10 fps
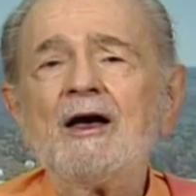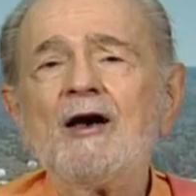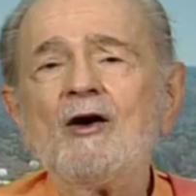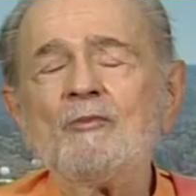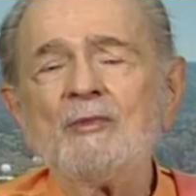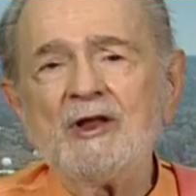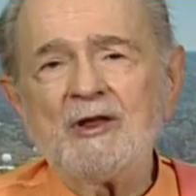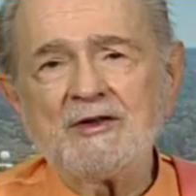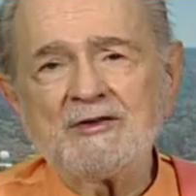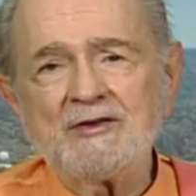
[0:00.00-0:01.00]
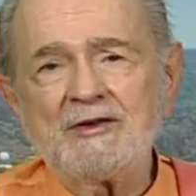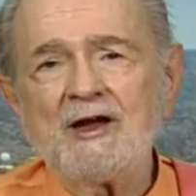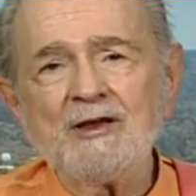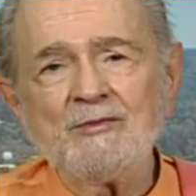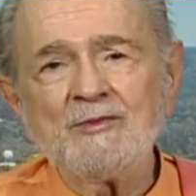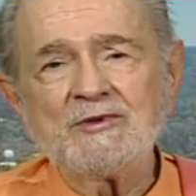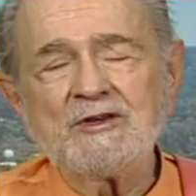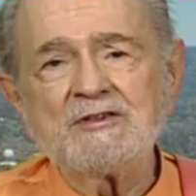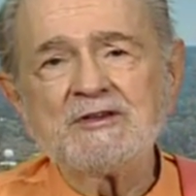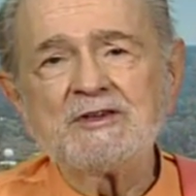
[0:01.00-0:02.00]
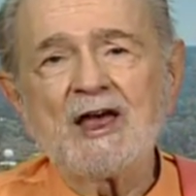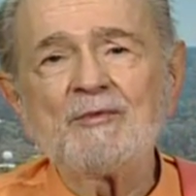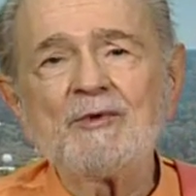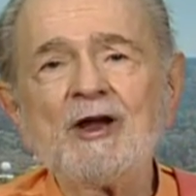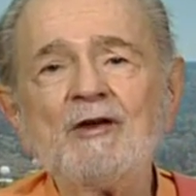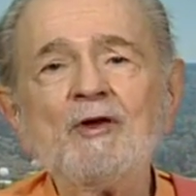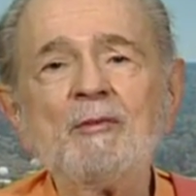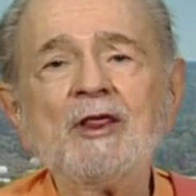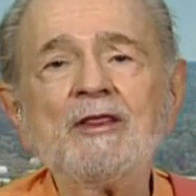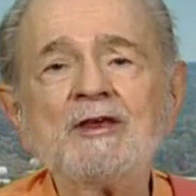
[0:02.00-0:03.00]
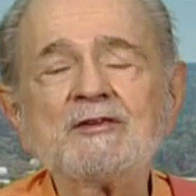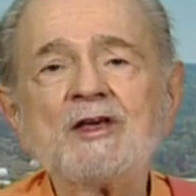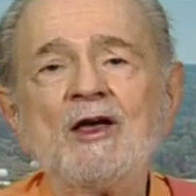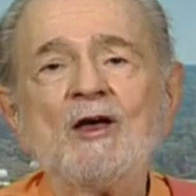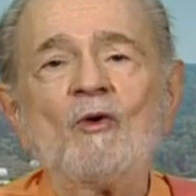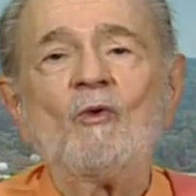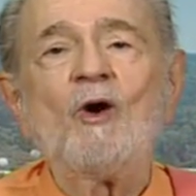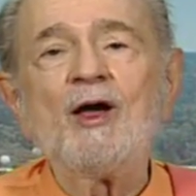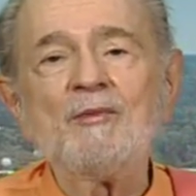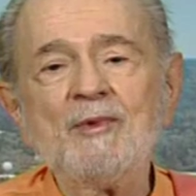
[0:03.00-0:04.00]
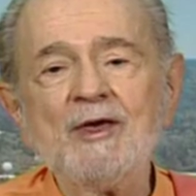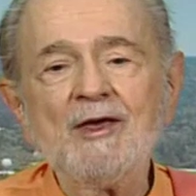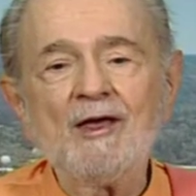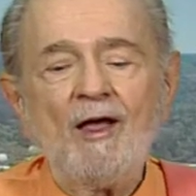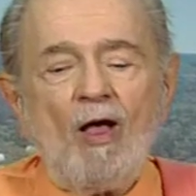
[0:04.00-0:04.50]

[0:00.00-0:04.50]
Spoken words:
How many times does this happen? Everybody thinks, why me?